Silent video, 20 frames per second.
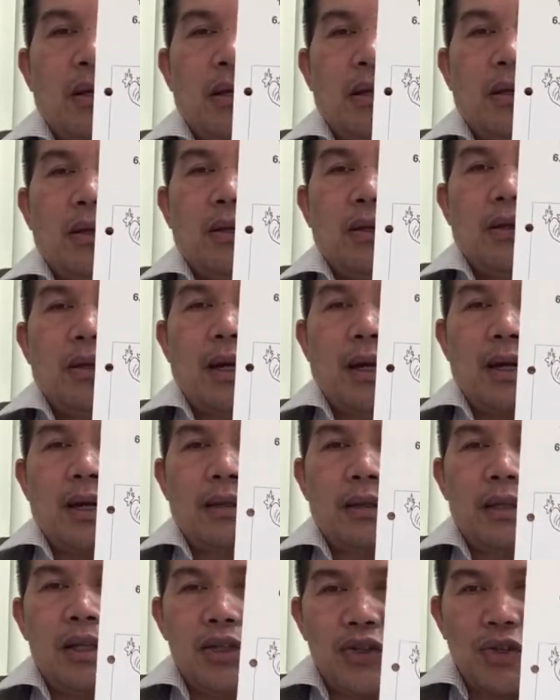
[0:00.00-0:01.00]
the
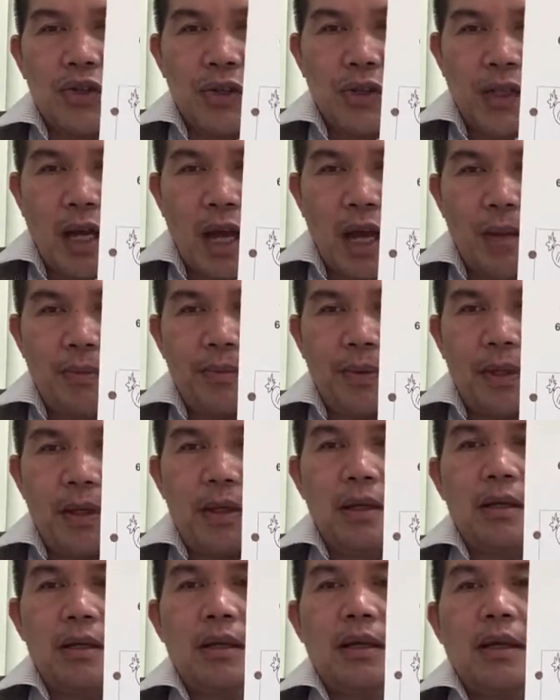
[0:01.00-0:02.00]
teacher's copy
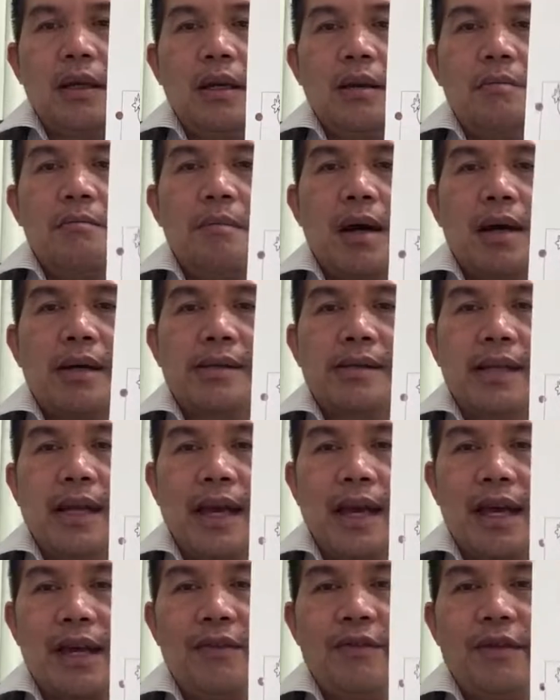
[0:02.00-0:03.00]
must
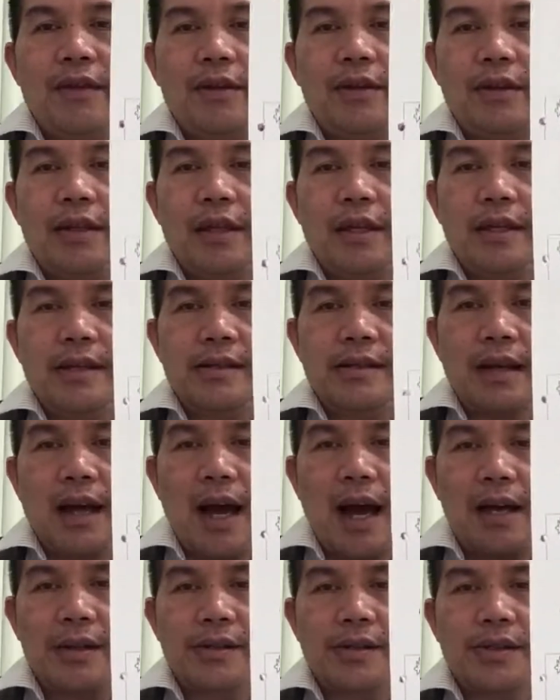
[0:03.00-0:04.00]
have this
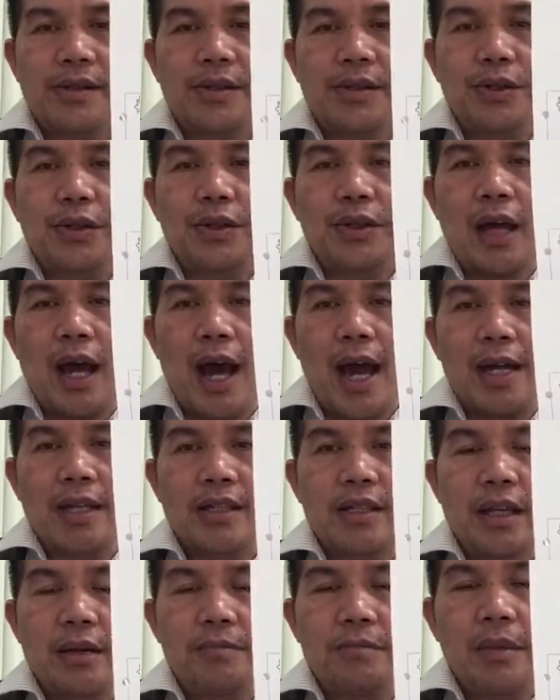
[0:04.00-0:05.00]
answered
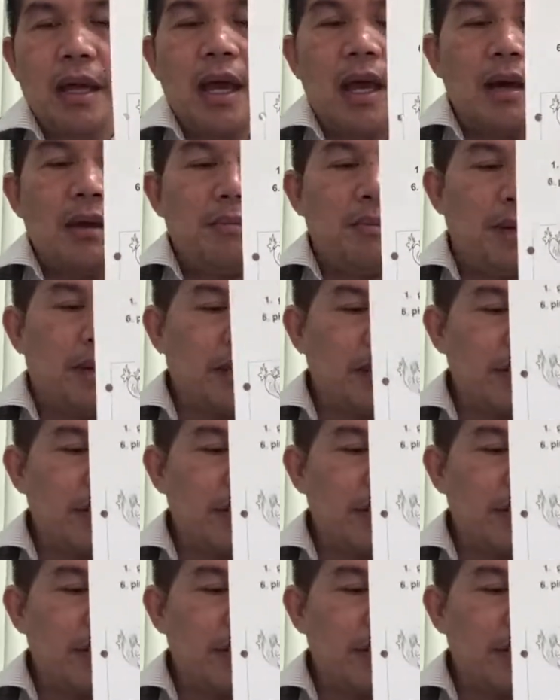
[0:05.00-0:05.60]
item, but the